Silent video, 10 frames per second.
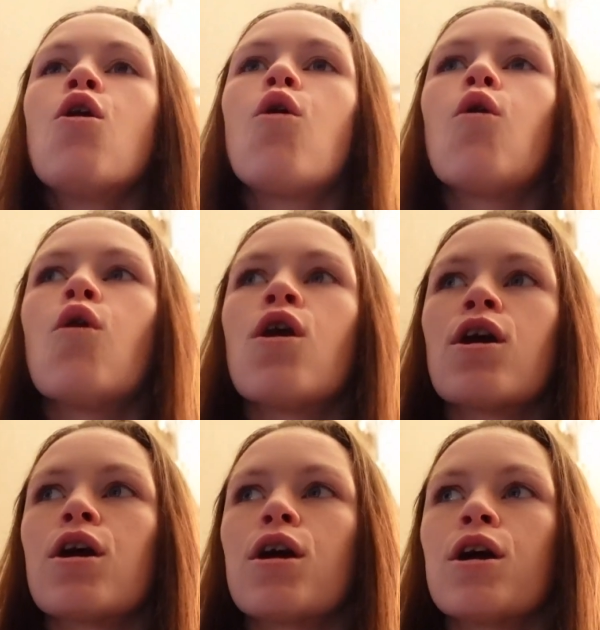
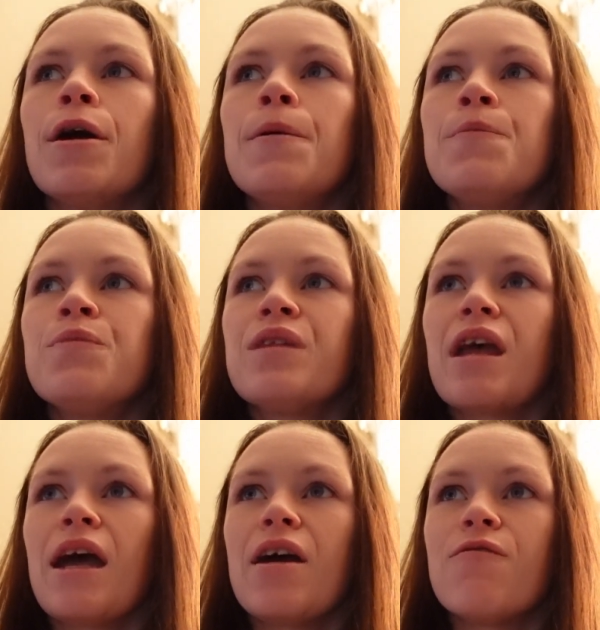or
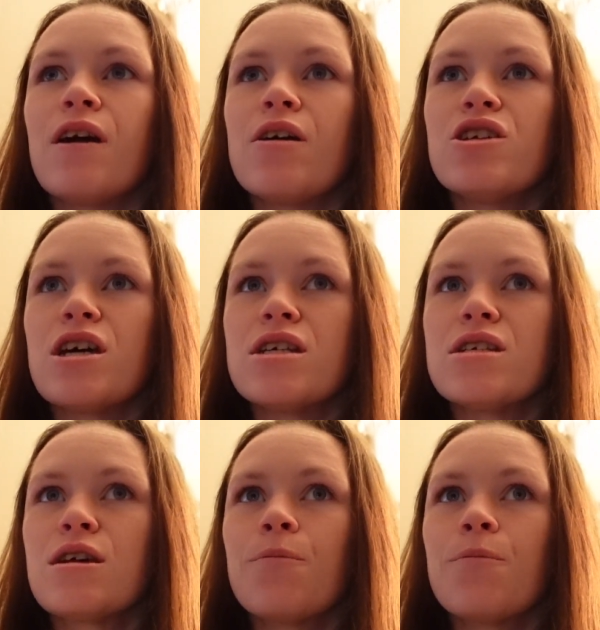if it just,